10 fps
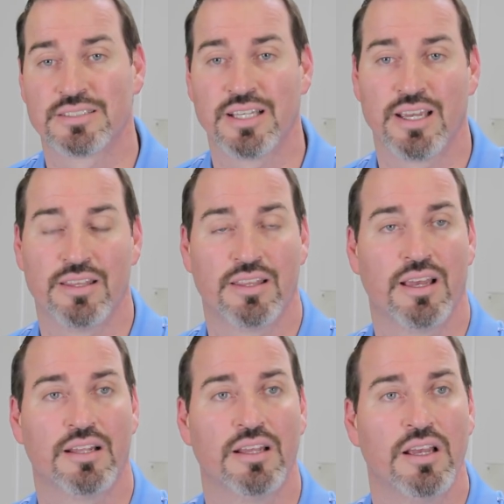say
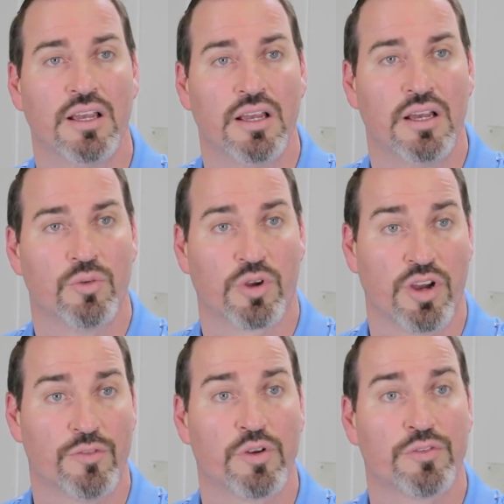that
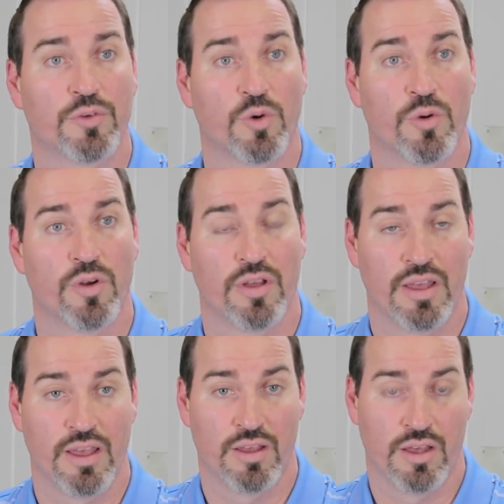recovery for
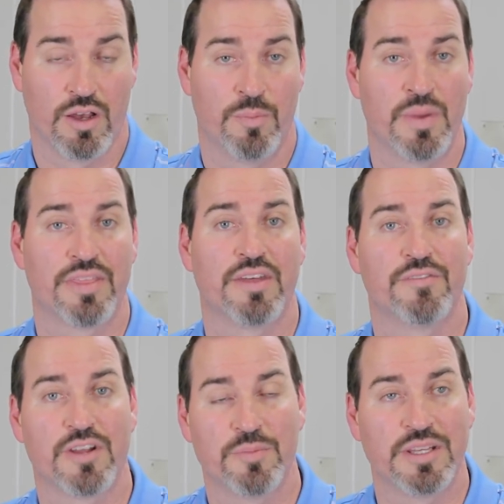um,
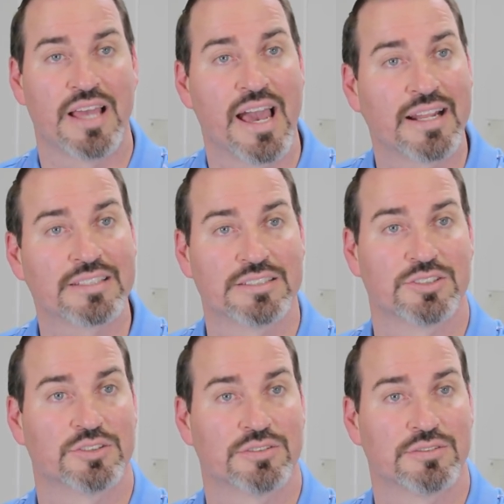methamphetamine addicts
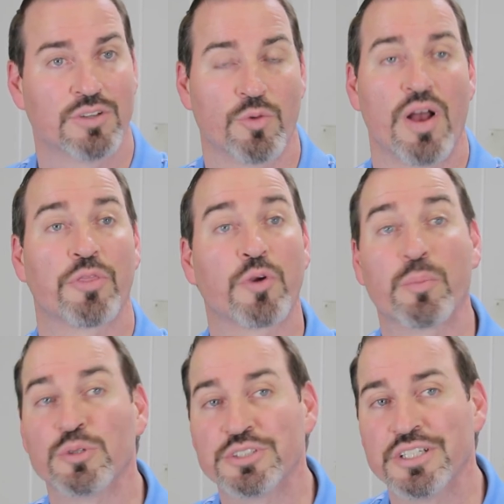is around
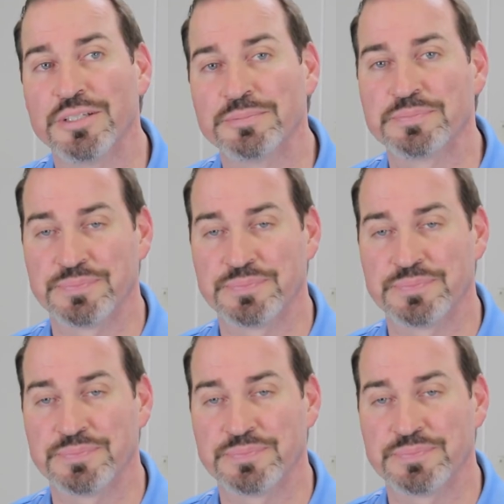3%.